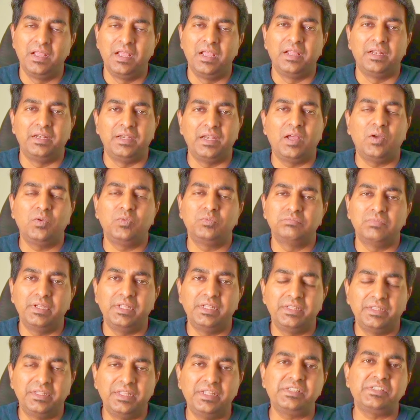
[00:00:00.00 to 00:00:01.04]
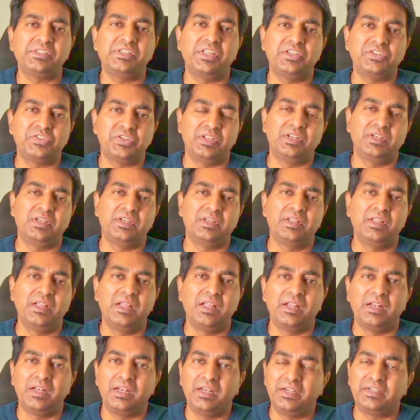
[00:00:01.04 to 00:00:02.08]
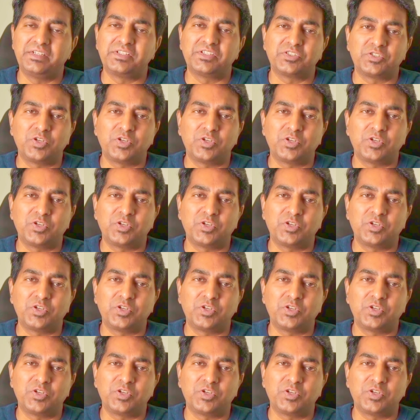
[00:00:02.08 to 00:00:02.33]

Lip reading: Now, in this session, let's